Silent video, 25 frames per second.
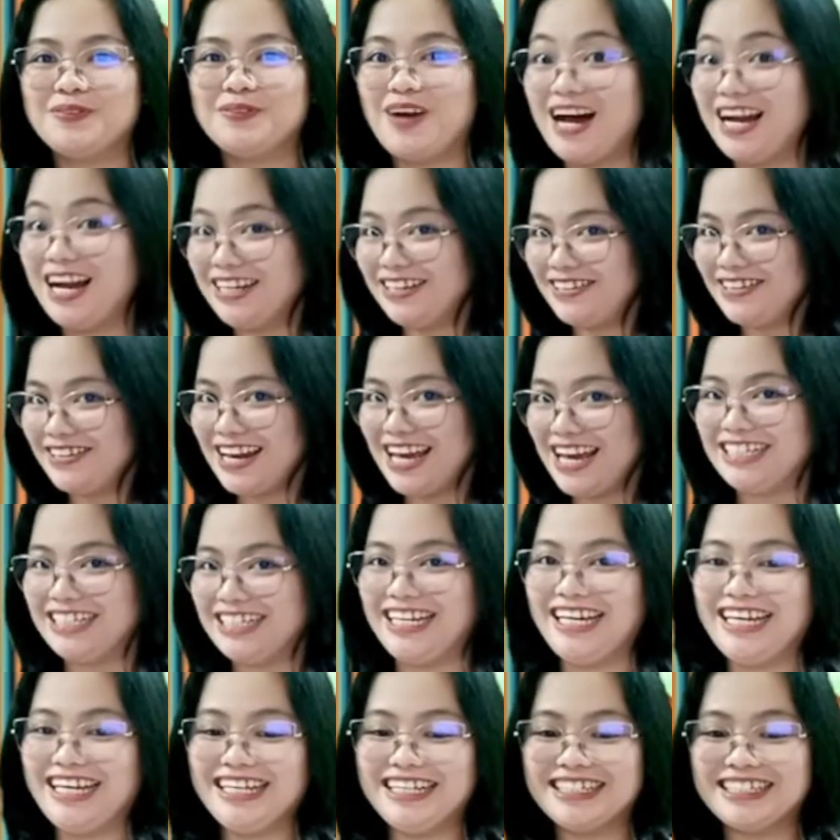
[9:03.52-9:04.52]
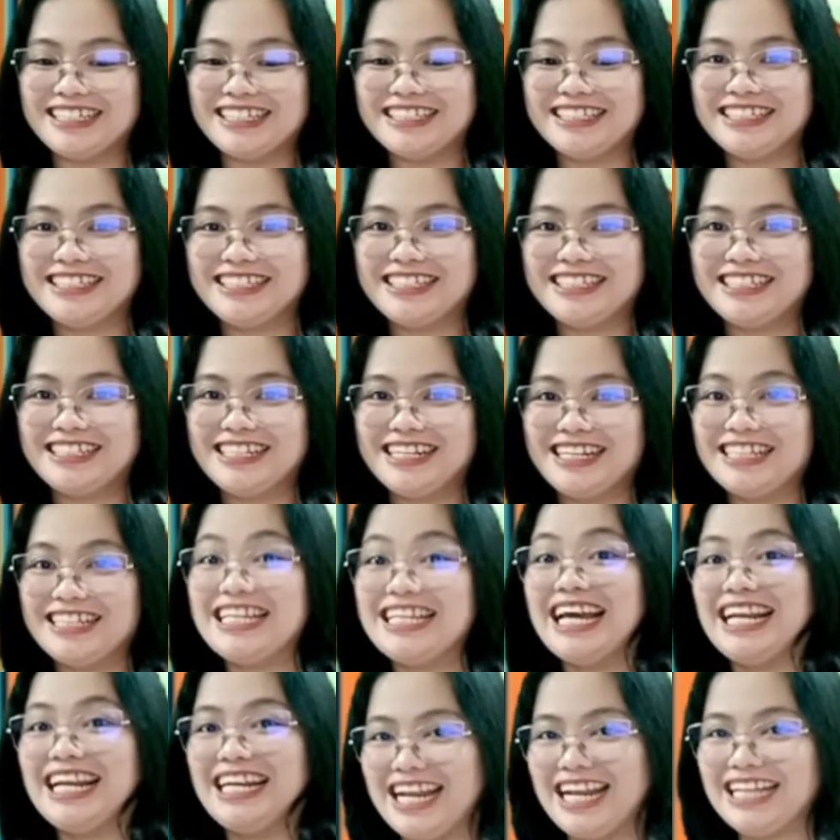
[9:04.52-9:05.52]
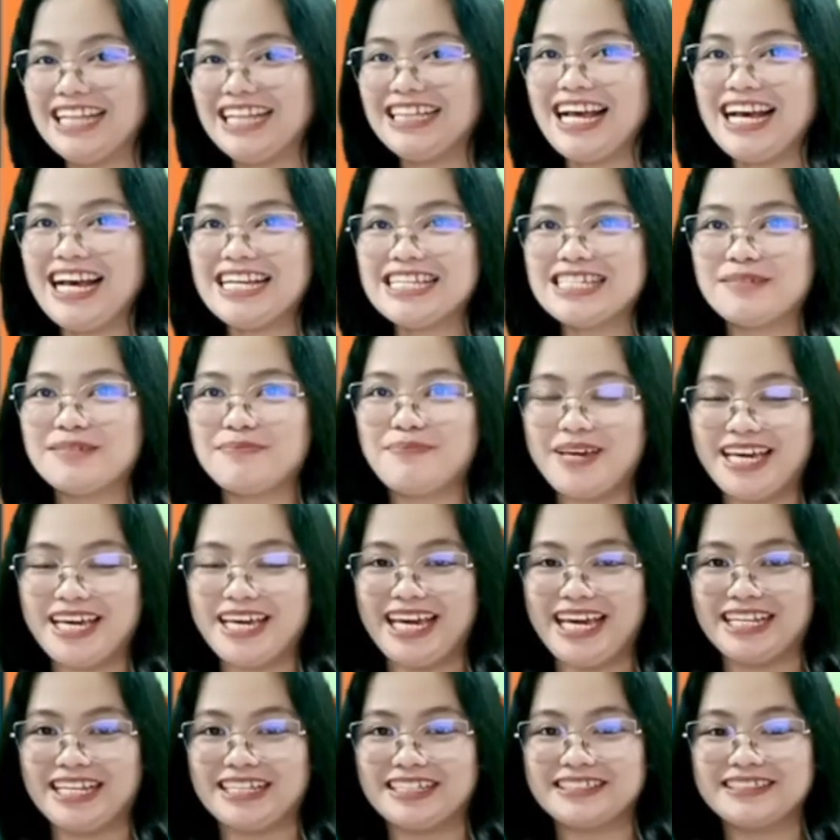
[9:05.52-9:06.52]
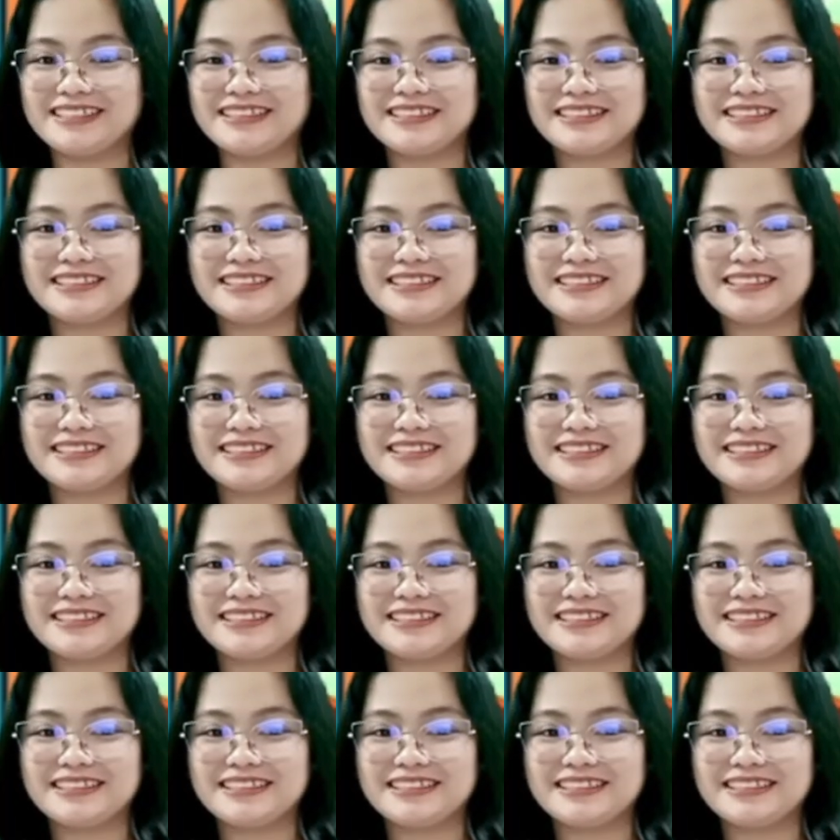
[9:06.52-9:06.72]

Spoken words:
Are you ready? Then let us begin.